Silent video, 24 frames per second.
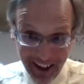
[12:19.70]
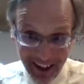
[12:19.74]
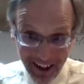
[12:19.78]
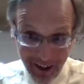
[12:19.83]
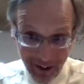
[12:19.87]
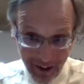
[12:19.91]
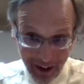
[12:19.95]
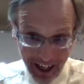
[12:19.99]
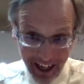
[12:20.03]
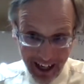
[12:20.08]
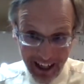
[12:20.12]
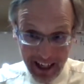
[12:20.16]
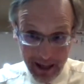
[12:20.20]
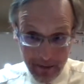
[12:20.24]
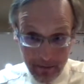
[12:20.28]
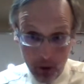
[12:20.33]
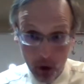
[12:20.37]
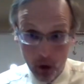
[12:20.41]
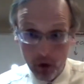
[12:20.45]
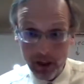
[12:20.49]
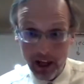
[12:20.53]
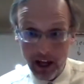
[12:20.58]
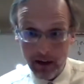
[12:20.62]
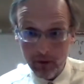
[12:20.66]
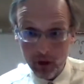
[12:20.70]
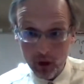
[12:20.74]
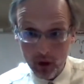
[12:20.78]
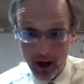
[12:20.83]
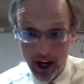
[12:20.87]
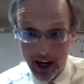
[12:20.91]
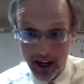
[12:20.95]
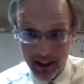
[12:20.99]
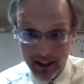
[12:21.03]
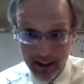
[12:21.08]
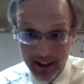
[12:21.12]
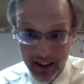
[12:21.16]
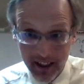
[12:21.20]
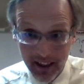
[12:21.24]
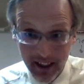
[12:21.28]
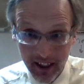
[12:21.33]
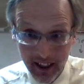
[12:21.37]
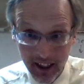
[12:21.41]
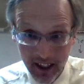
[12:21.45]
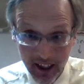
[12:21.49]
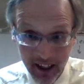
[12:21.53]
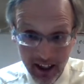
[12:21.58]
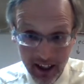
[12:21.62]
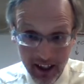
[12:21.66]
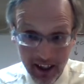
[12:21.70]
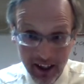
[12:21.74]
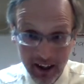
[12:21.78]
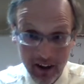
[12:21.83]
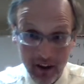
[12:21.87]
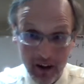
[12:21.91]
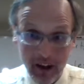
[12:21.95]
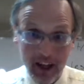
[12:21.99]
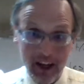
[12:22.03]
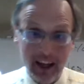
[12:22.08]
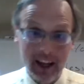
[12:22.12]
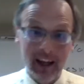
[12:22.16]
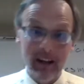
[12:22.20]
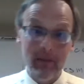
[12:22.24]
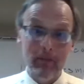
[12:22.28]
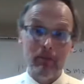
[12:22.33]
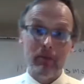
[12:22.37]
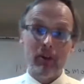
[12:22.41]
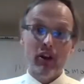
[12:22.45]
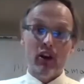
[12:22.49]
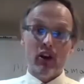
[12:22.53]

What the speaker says: Okay, they both have cracks. Okay,